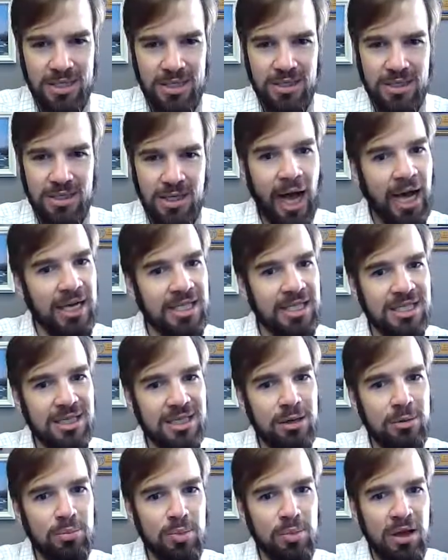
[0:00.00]
I
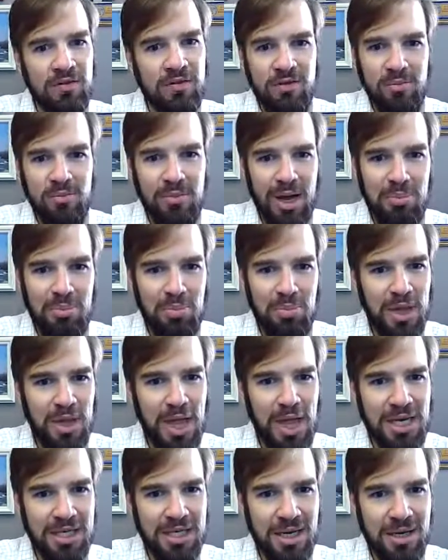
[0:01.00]
slurp from my
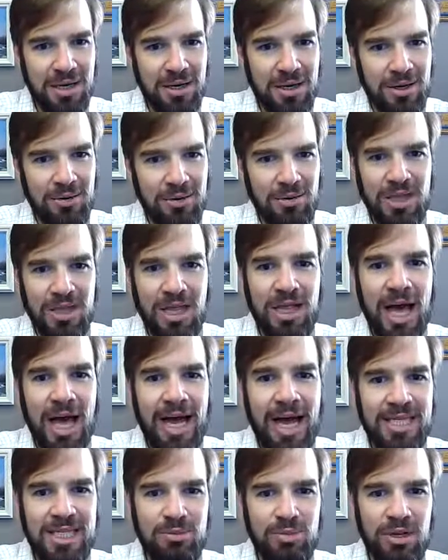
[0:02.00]
plate with the
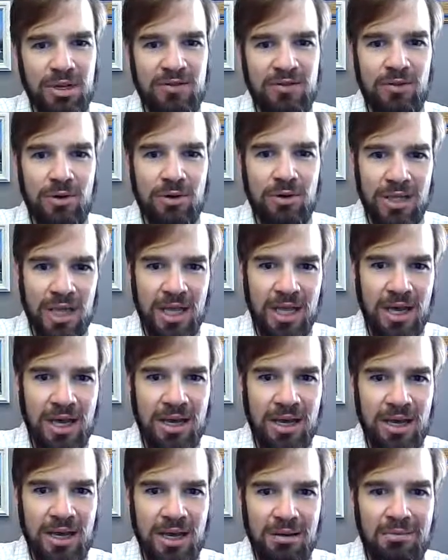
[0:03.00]
last bit of tortilla.
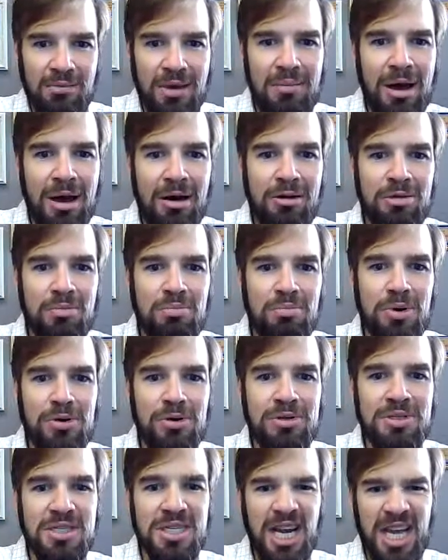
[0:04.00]
My mouth
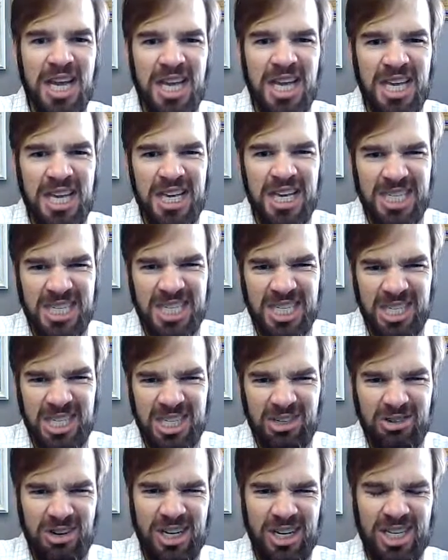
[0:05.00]
burns and I hiss and
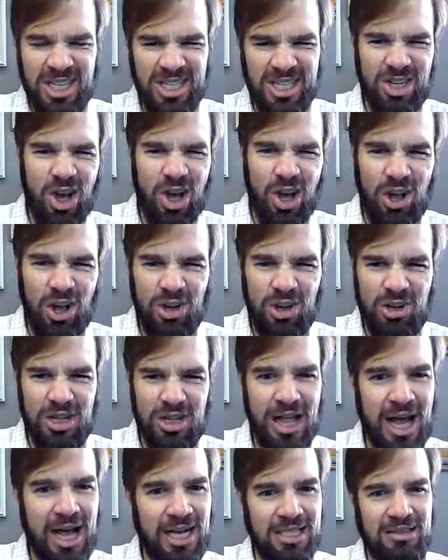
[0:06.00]
drink a tall
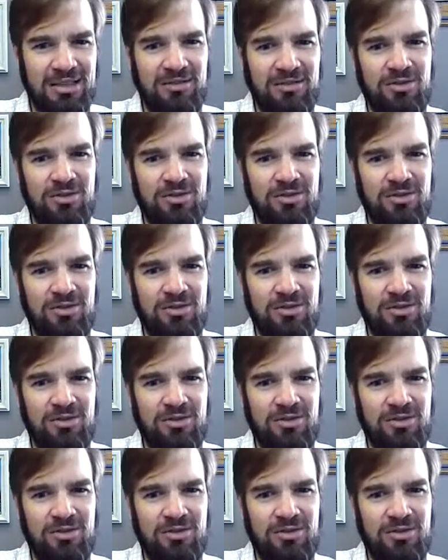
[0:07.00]
glass of